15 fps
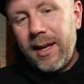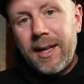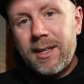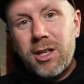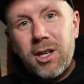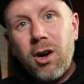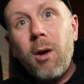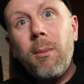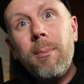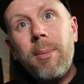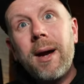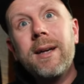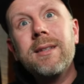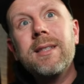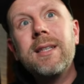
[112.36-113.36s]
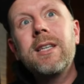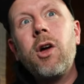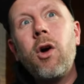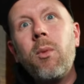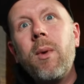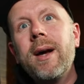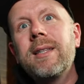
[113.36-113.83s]
It's compact and
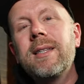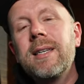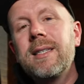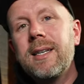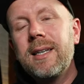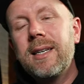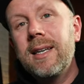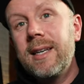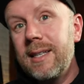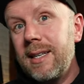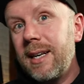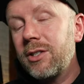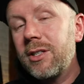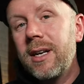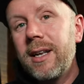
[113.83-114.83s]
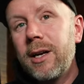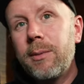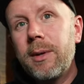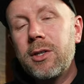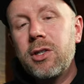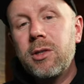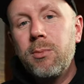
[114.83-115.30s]
lightweight. It is actually a little
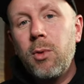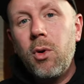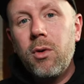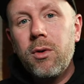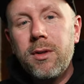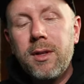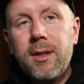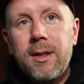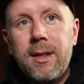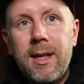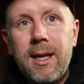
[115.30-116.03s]
bit smaller than